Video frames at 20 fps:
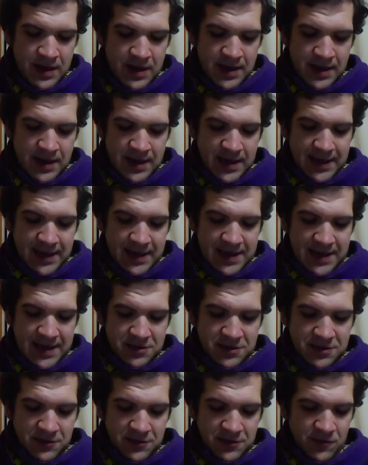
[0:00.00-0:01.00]
At last,
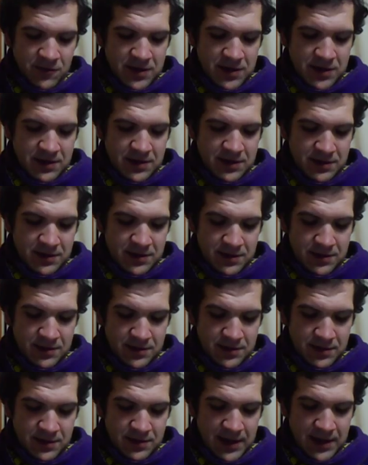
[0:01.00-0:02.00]
only one
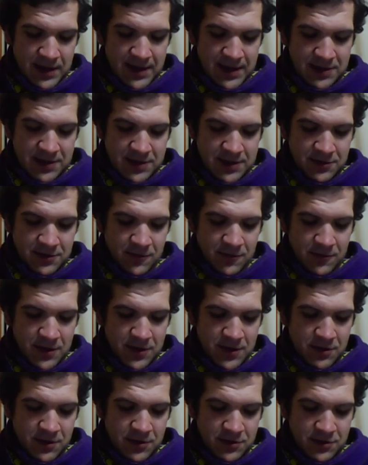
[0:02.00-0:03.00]

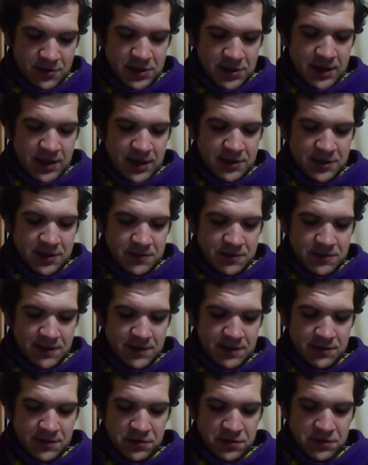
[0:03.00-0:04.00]
old giantess was left
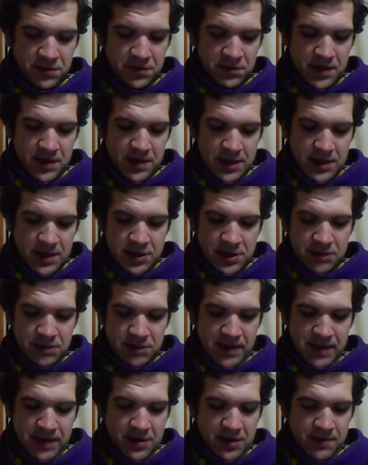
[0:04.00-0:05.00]
in the room. She
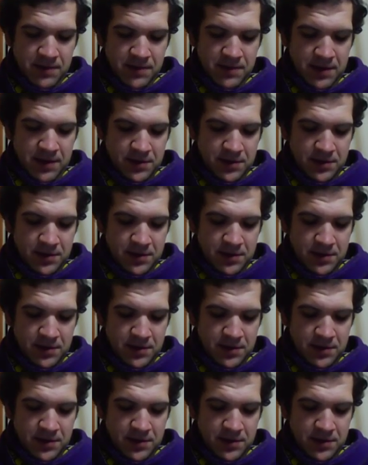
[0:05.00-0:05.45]
pottered about,